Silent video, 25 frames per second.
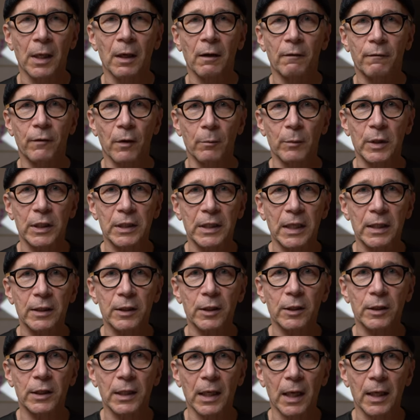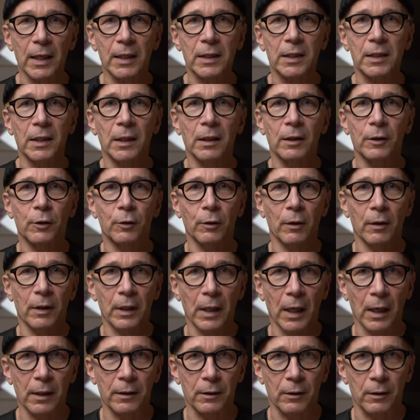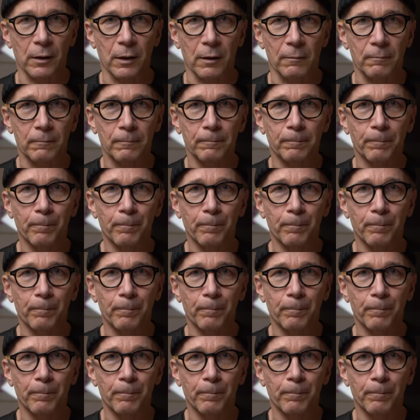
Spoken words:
from a sensor size to another.